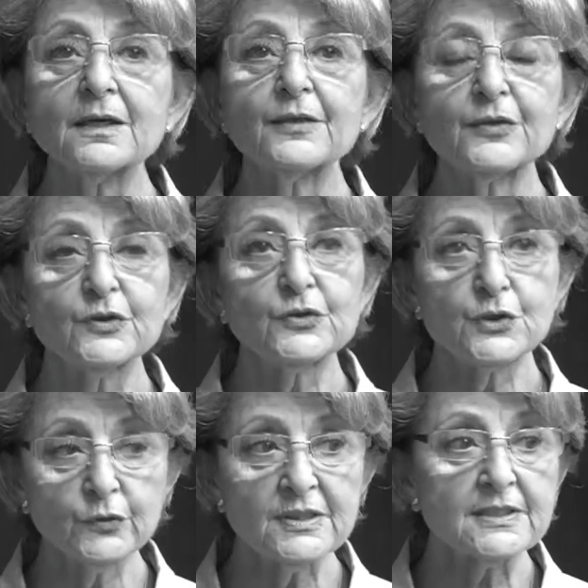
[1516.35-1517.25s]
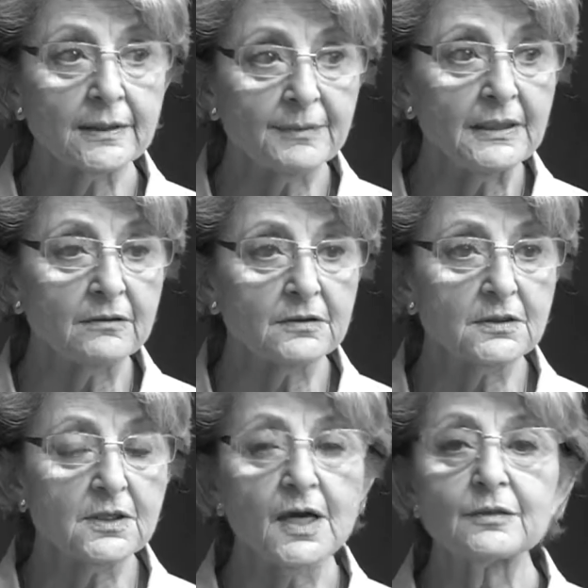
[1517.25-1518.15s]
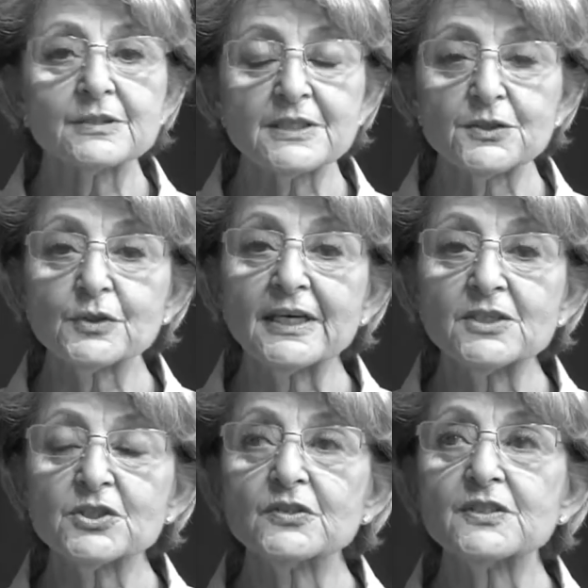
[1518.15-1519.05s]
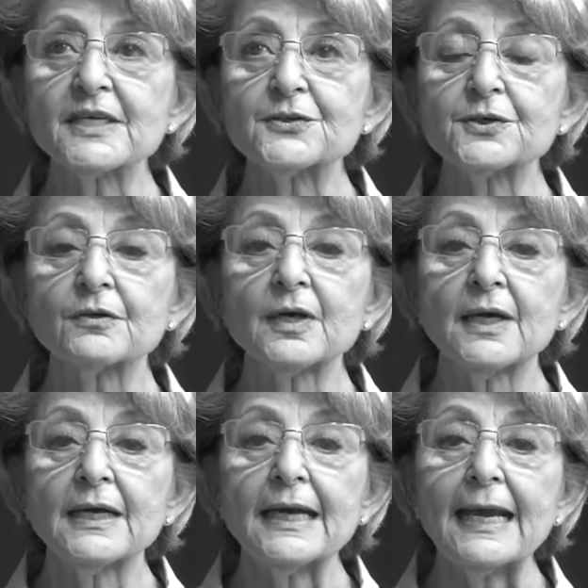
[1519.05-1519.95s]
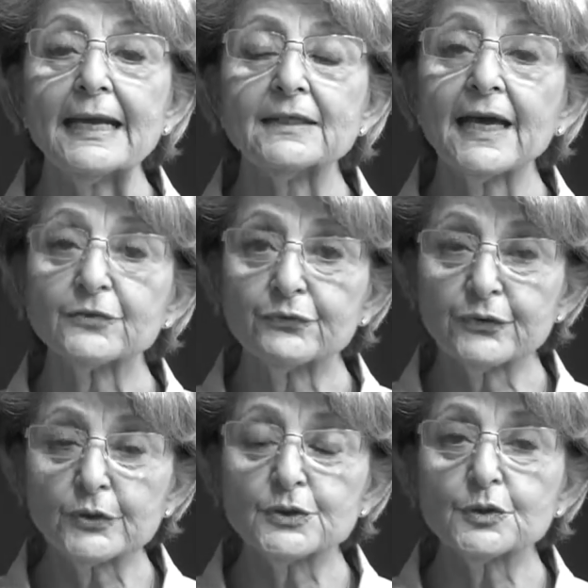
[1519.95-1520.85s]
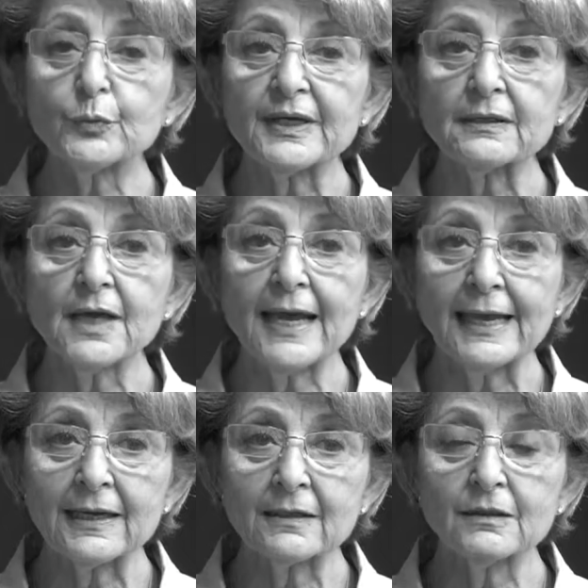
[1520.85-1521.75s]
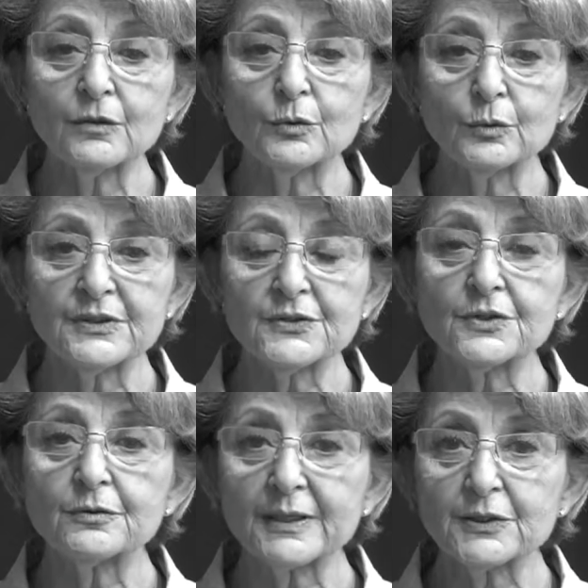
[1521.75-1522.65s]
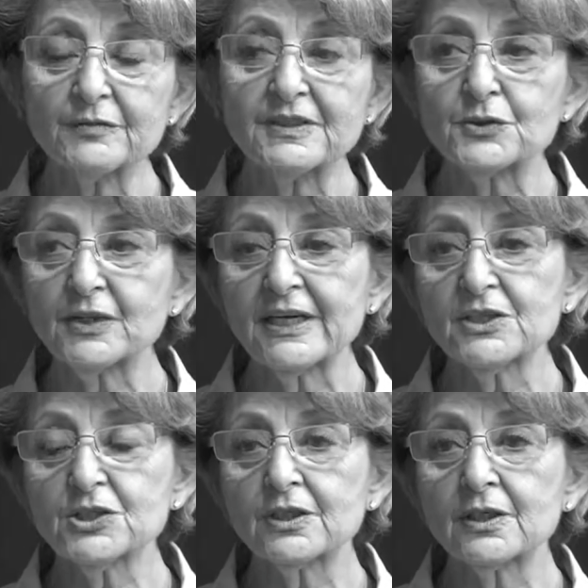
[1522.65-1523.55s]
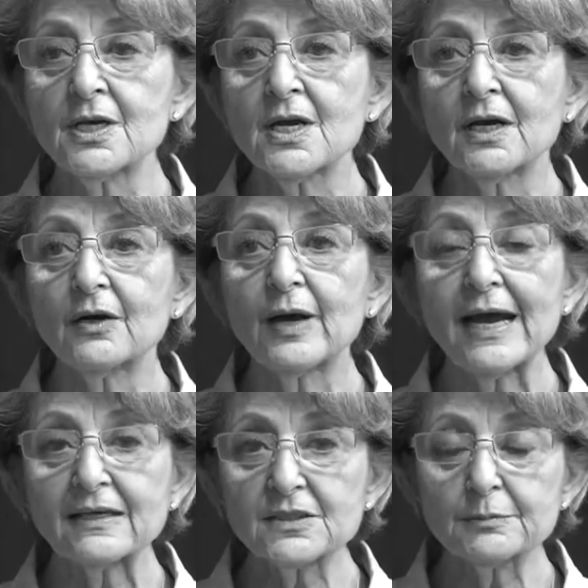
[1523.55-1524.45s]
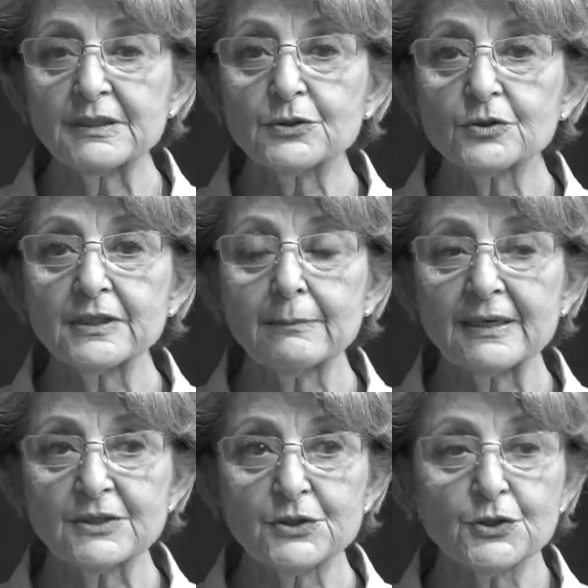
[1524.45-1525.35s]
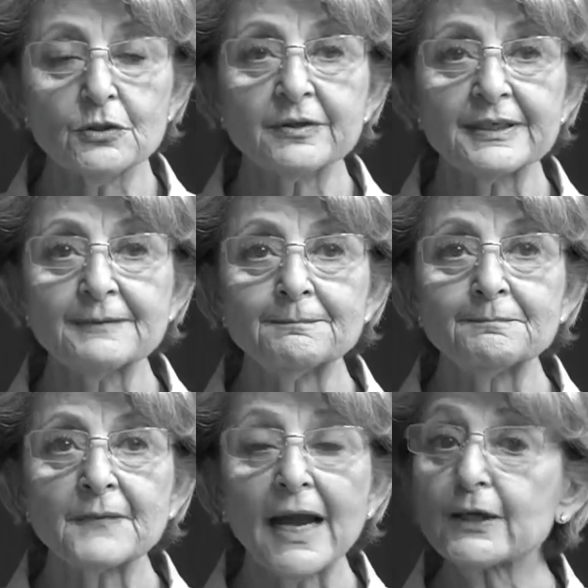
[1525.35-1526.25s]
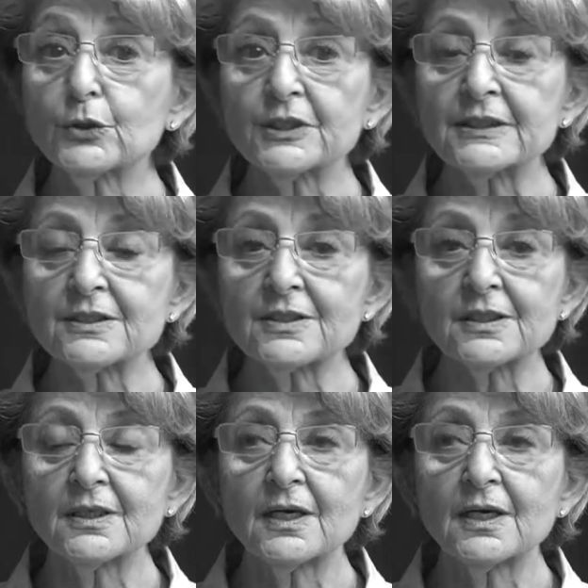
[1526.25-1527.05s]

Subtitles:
The students come here at the Tolerance Education Center, and at first when Anne, who is the director of education, asked me to tell my story, I couldn't.